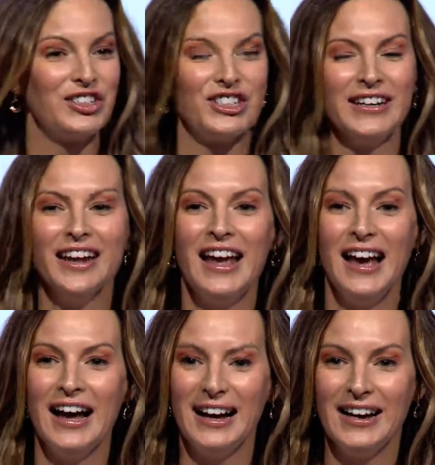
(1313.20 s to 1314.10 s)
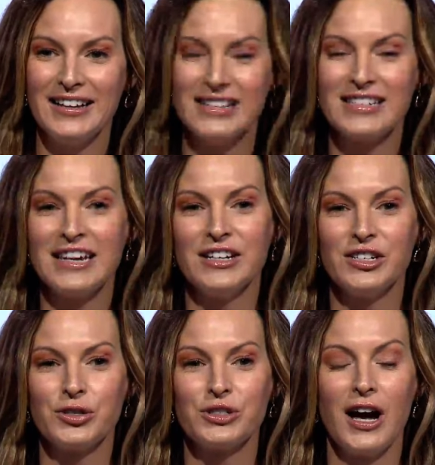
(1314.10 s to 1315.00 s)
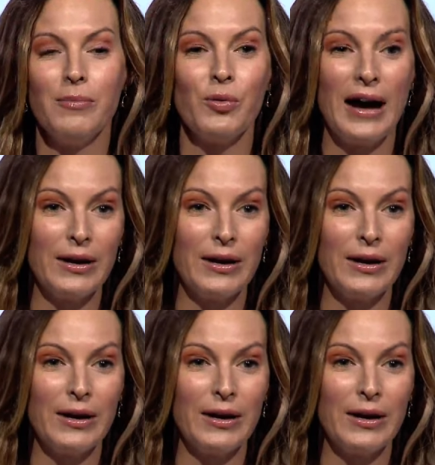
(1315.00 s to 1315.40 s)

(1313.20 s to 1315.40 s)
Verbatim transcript: And uh, the Senator took time away,